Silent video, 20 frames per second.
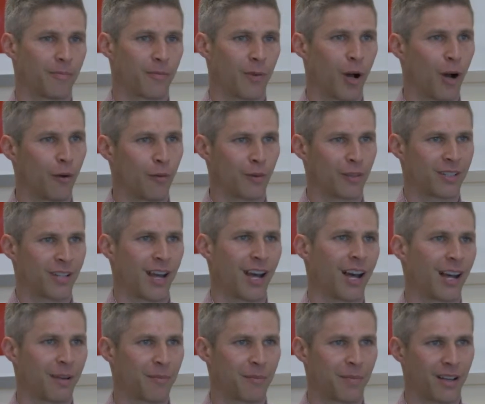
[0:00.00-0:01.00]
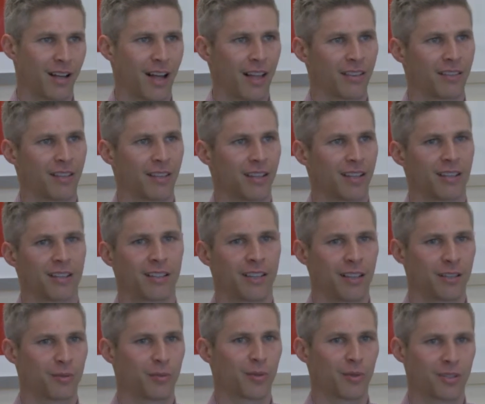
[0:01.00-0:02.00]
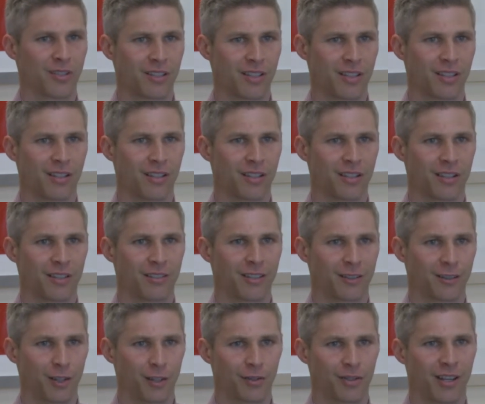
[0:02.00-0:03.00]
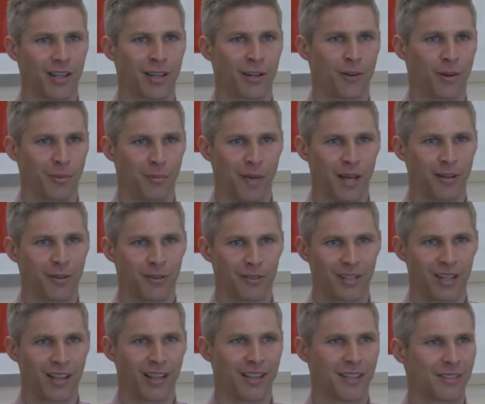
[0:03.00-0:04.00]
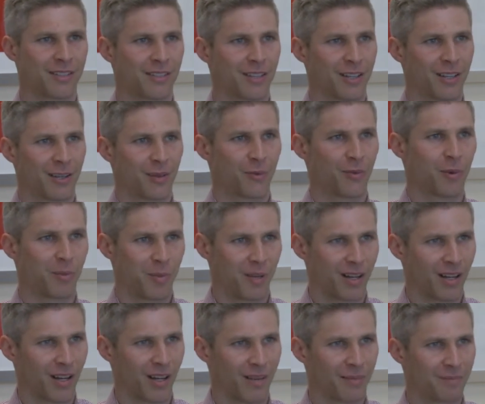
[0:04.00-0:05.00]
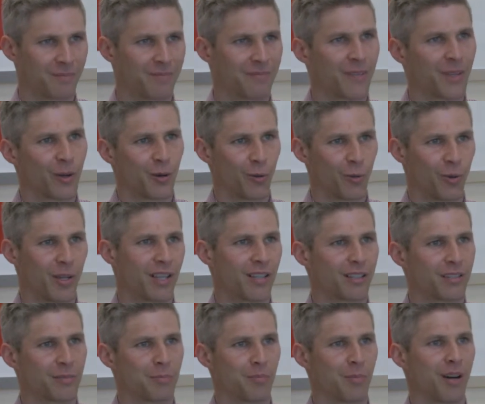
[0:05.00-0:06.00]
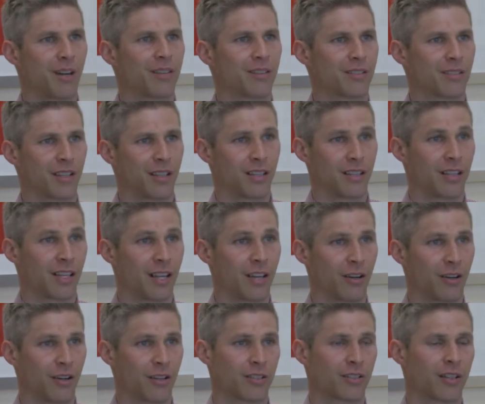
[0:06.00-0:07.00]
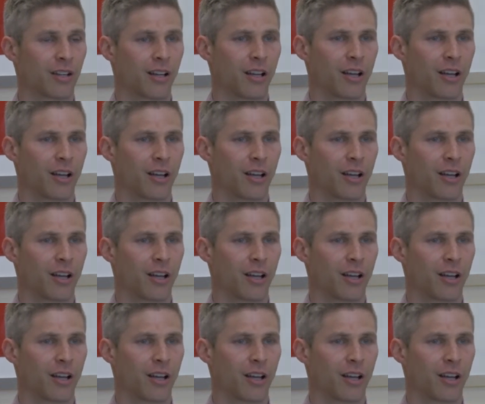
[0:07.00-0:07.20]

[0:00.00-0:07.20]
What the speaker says: over time, I think kids will see that those incremental days will become weeks, months, and years,